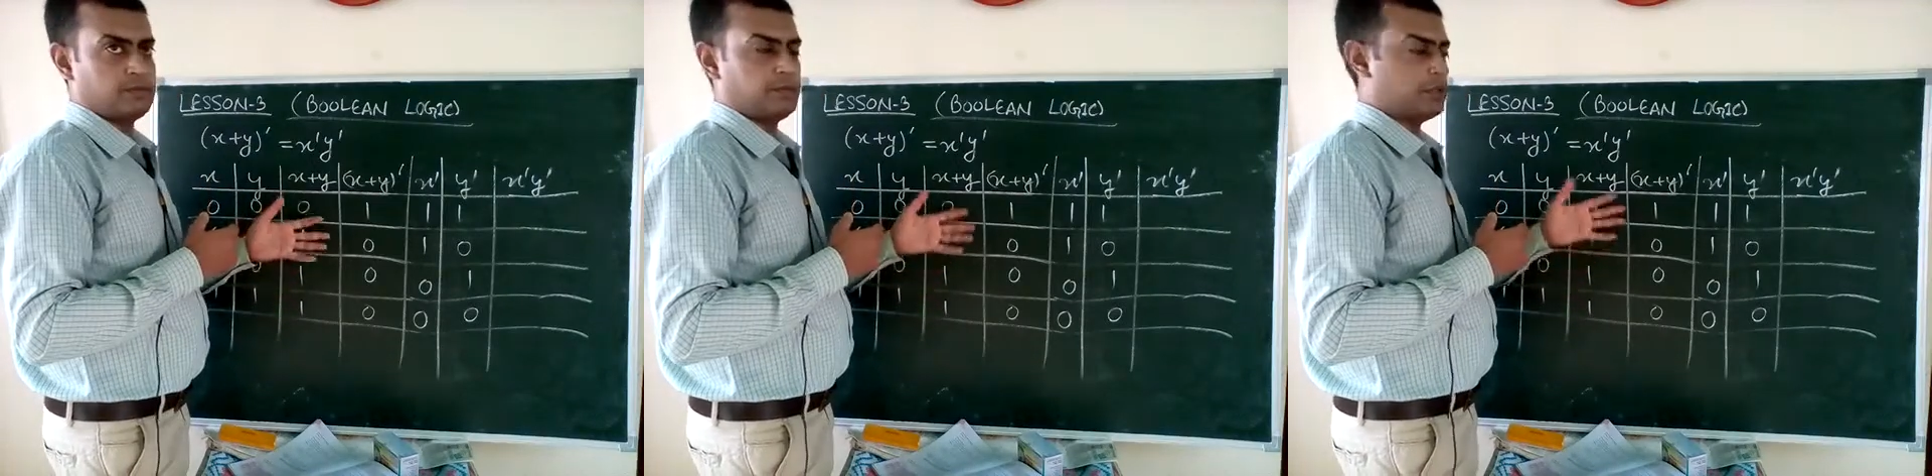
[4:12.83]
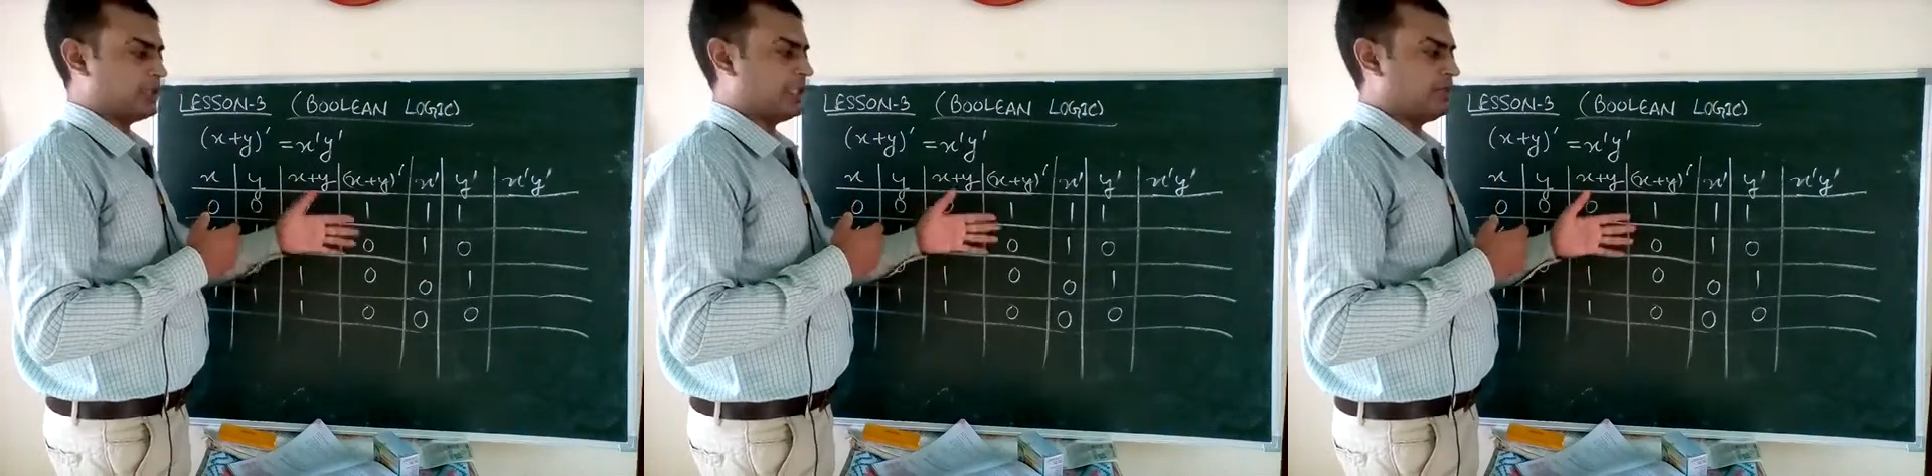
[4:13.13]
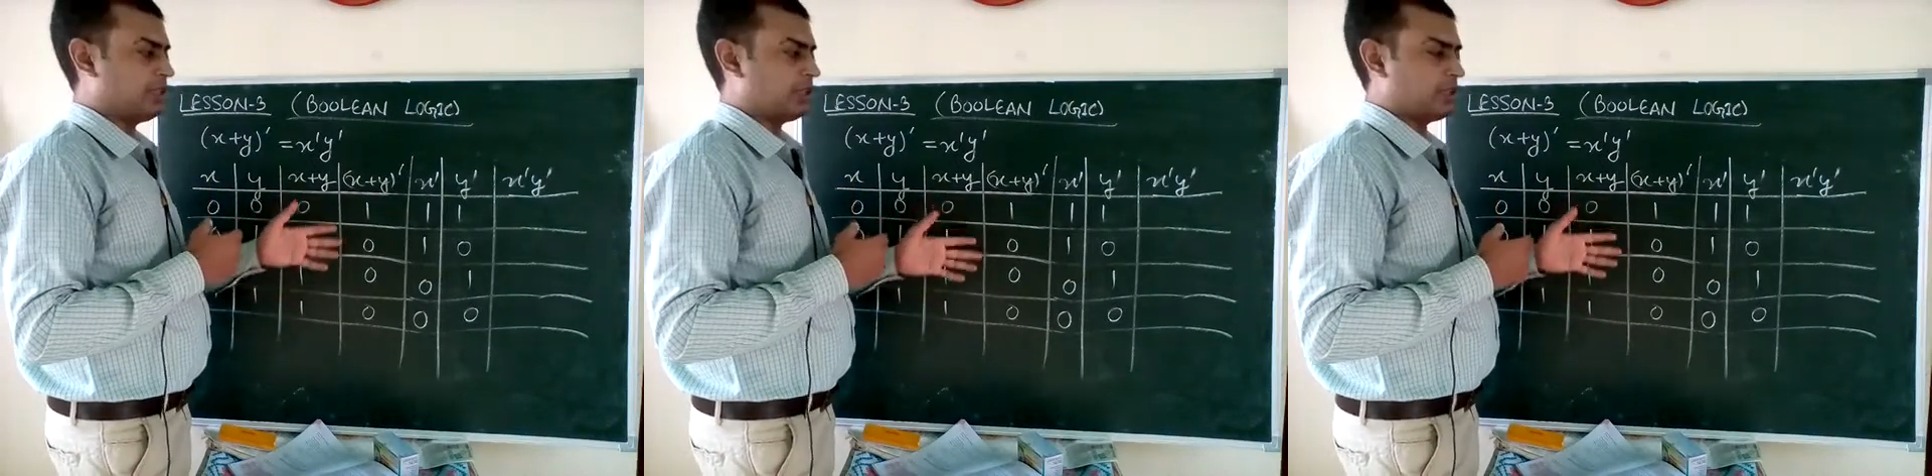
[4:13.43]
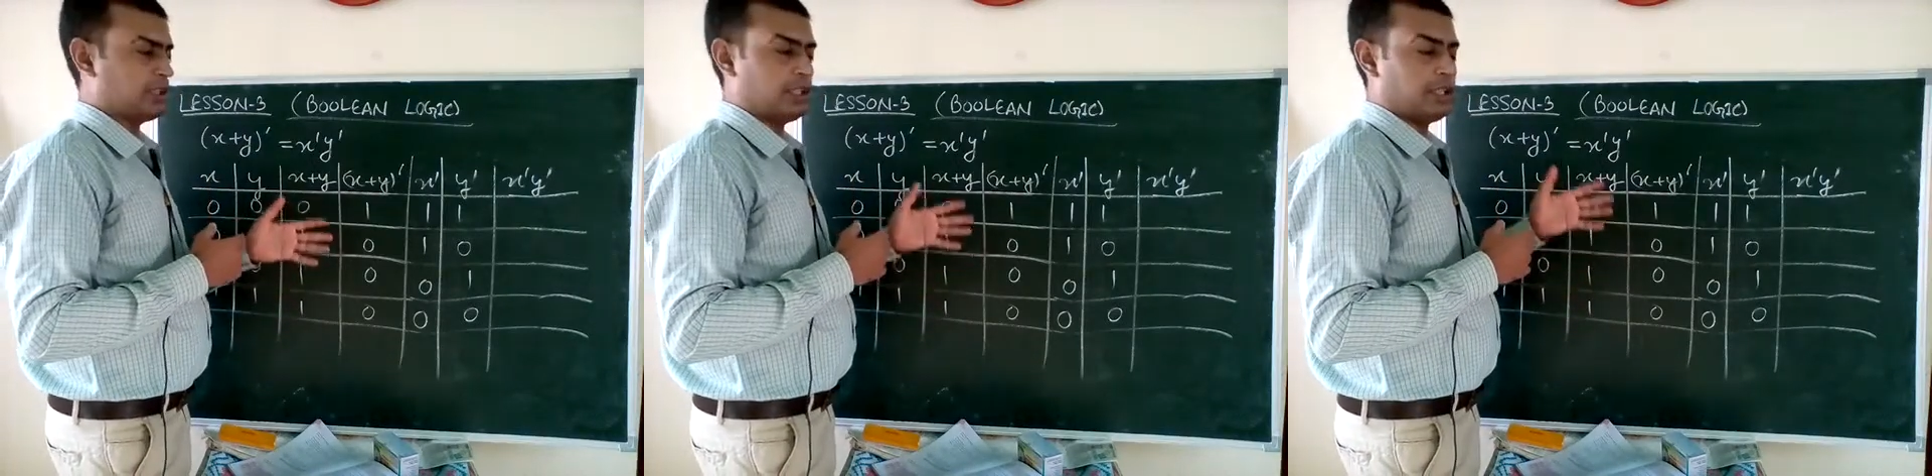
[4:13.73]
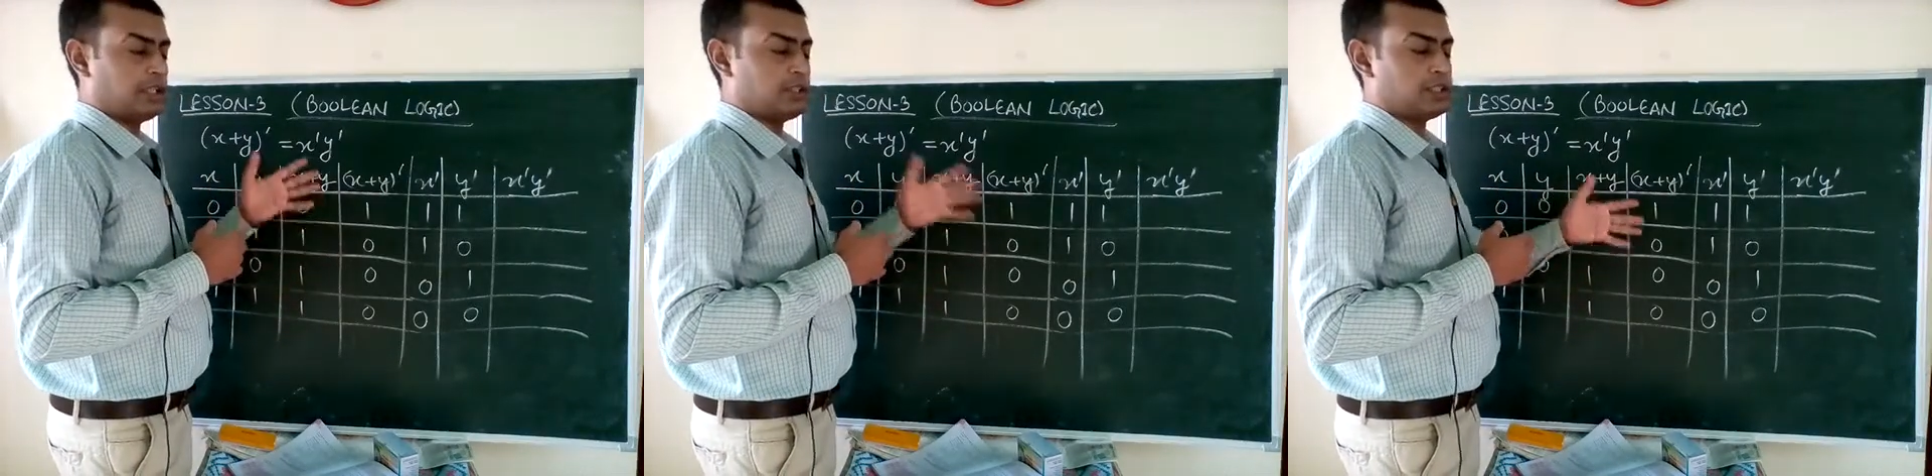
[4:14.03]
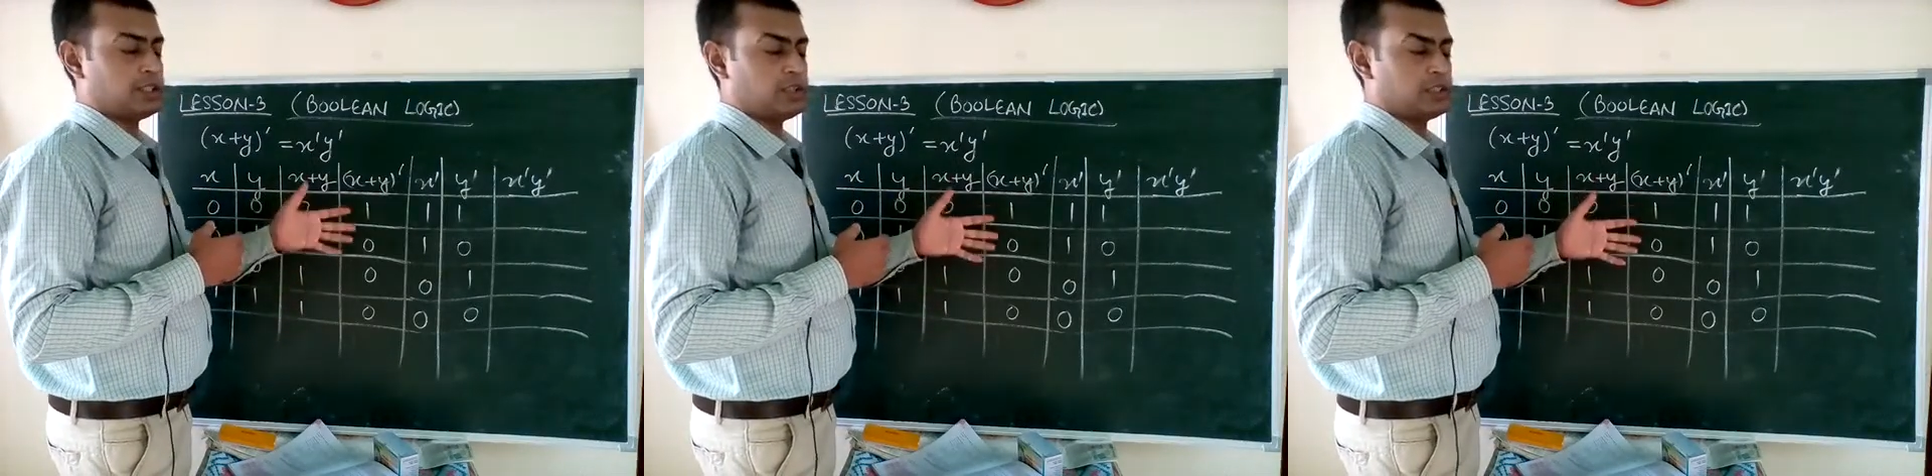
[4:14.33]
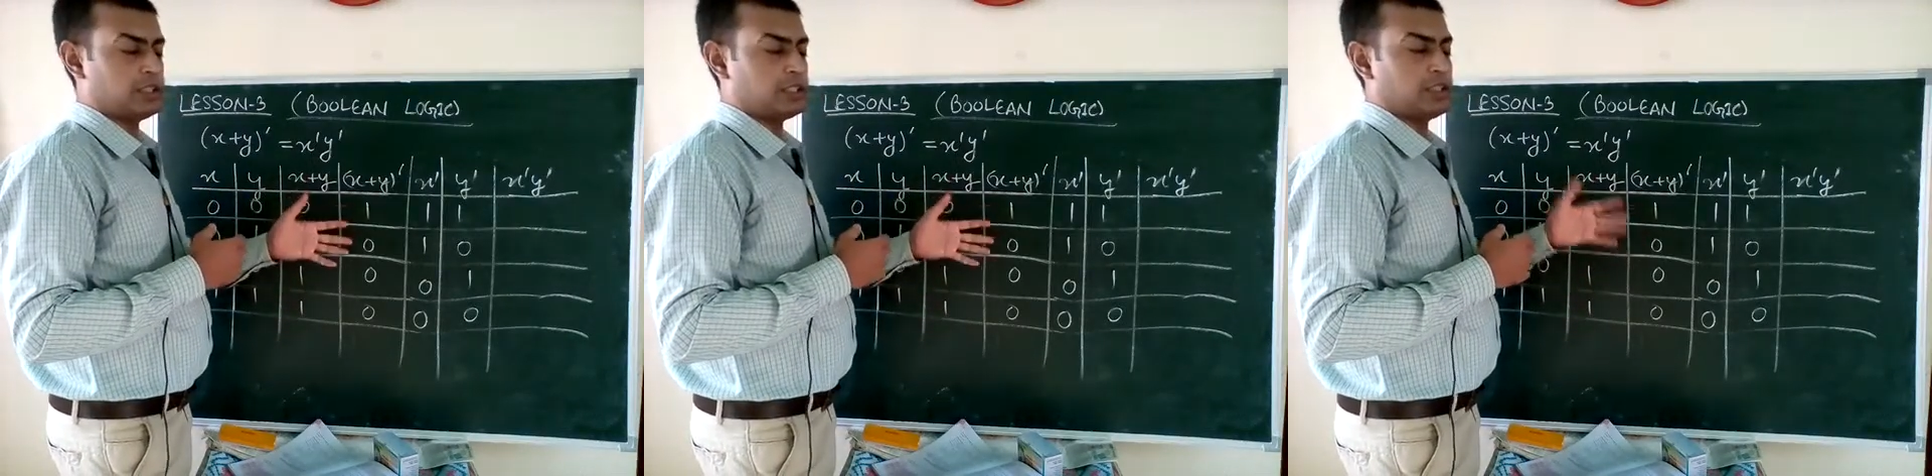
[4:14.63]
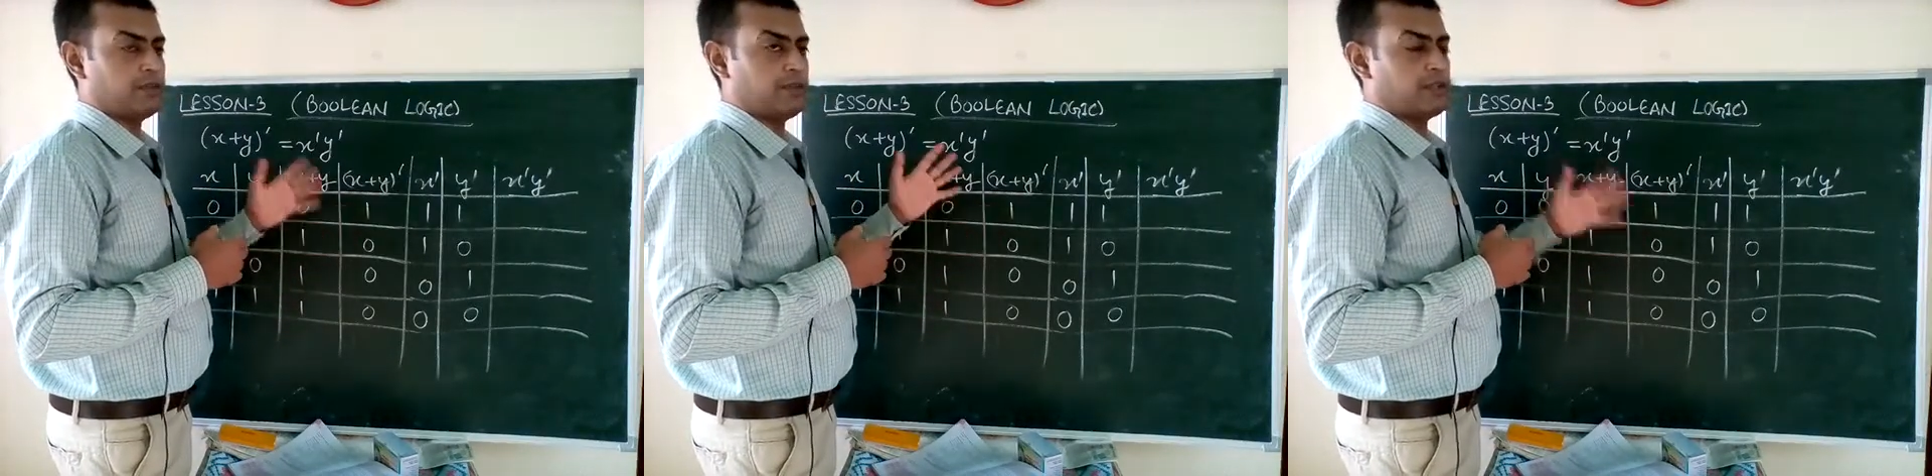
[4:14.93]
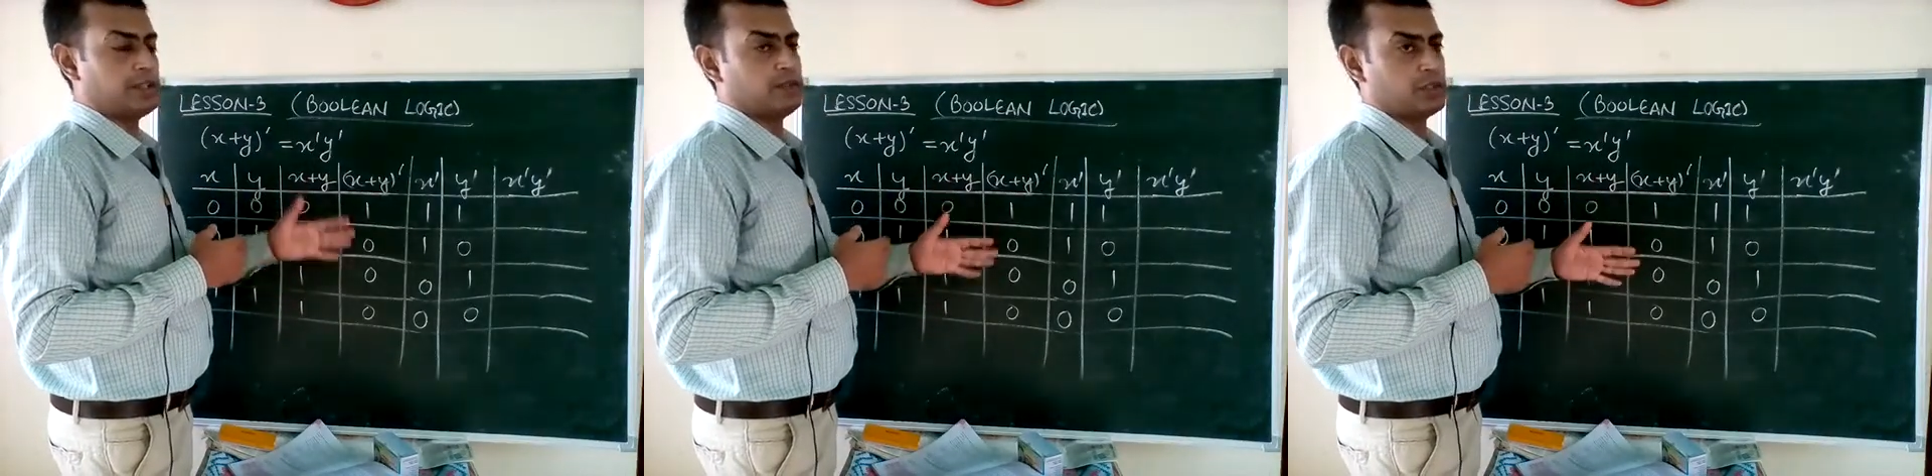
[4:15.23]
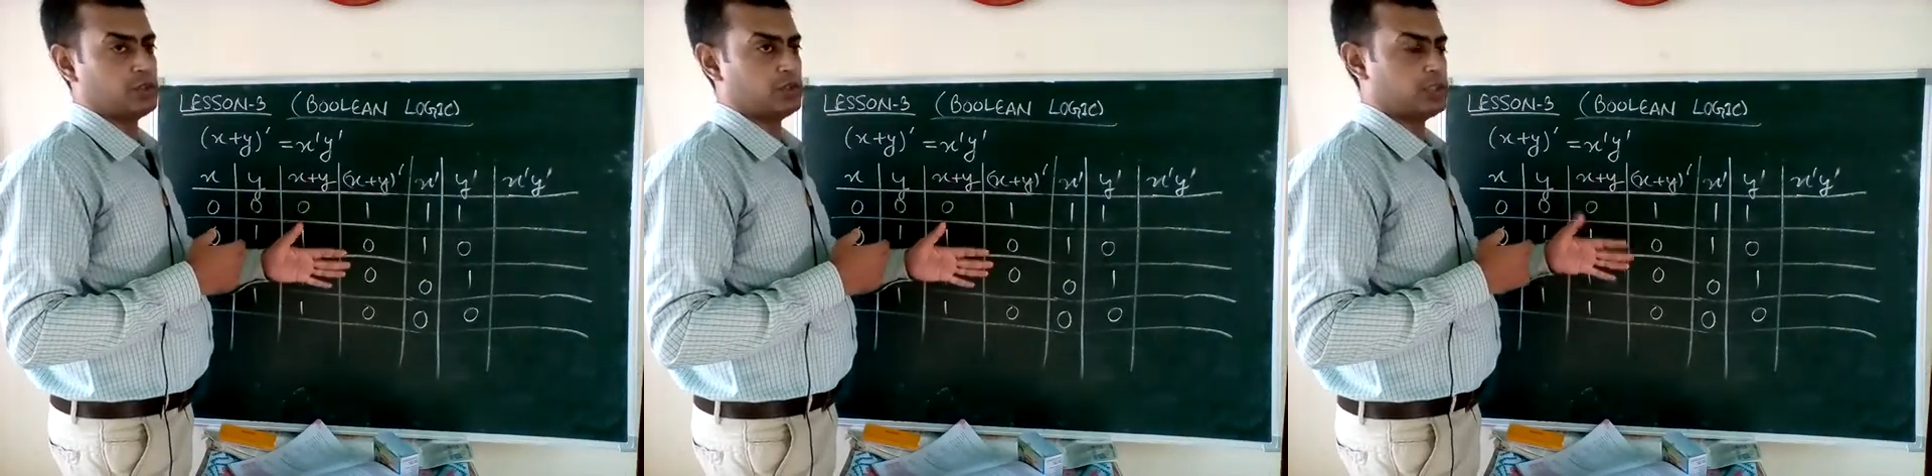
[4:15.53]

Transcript: means any 0 is there, then we will give 0.